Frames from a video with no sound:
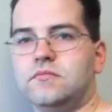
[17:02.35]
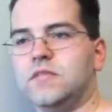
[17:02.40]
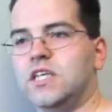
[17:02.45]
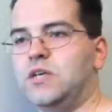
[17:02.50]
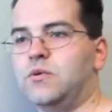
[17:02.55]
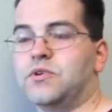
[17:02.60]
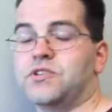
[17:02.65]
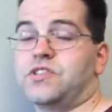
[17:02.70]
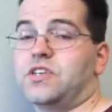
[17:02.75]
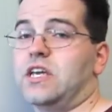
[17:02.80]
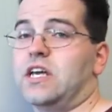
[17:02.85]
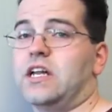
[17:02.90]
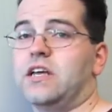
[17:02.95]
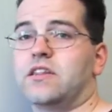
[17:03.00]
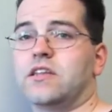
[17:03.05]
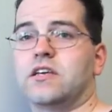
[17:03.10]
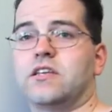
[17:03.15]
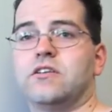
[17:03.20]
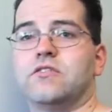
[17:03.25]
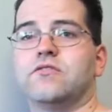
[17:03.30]
He won't see
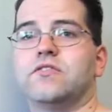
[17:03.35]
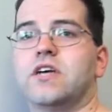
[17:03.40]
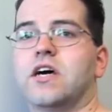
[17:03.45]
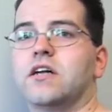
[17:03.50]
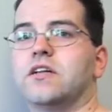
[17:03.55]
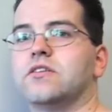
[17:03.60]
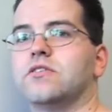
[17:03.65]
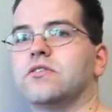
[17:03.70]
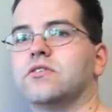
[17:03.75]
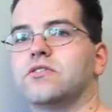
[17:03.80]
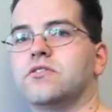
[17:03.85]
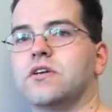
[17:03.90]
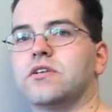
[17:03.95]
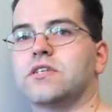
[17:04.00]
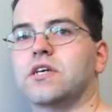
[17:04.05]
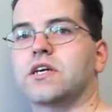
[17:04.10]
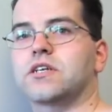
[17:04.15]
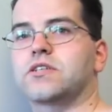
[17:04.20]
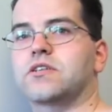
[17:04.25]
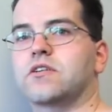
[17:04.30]
anything you've done until the
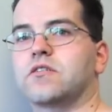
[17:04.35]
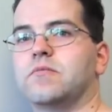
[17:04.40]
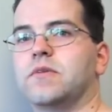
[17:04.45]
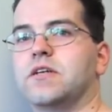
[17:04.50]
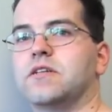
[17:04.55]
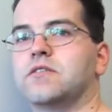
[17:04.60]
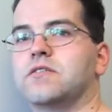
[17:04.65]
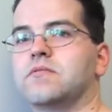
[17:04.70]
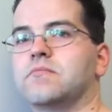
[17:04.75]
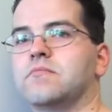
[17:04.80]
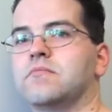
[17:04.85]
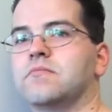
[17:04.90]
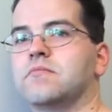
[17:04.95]
transaction commits.